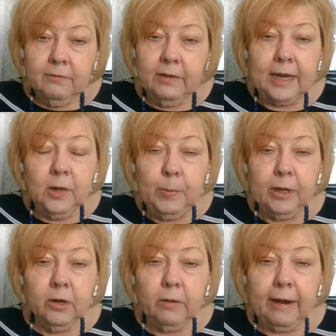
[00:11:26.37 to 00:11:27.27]
a
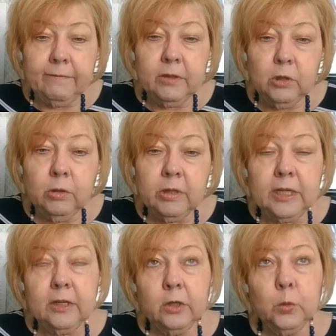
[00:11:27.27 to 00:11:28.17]
paragraph that you
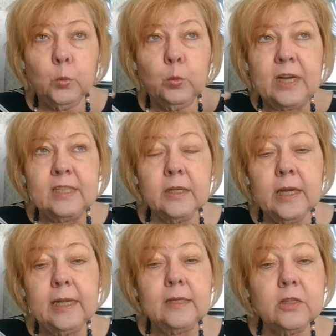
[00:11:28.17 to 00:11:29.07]
think
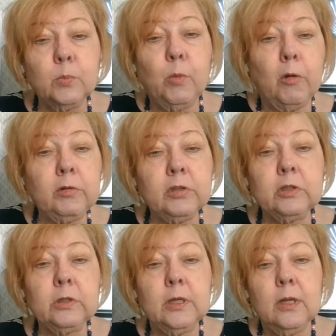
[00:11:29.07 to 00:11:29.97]
resonates the
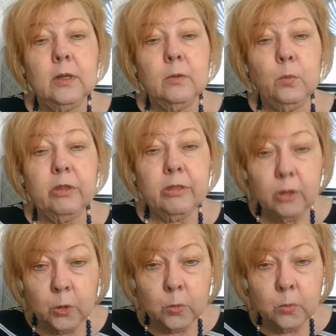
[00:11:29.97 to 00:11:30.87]
most with
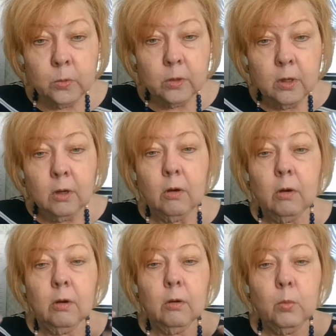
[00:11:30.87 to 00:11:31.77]
you
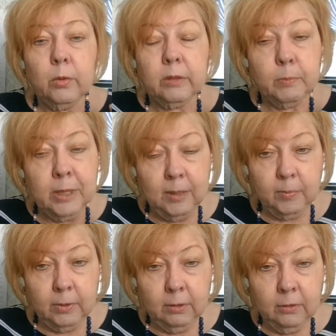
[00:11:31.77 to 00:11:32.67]
or with
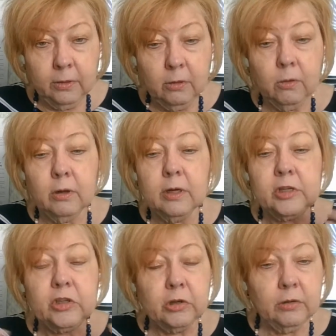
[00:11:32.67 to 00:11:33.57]
people or a
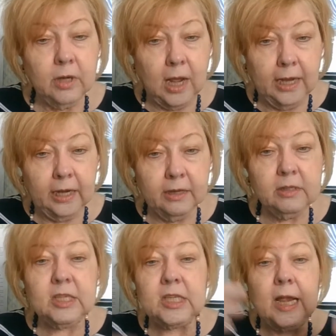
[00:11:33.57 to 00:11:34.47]
certain
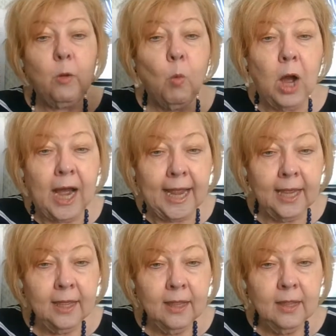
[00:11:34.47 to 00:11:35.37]
audience. Say
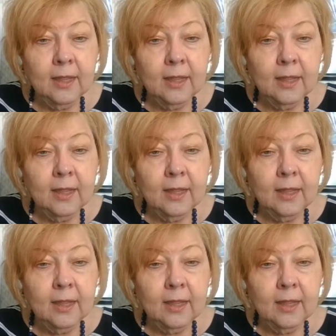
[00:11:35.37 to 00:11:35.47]
why,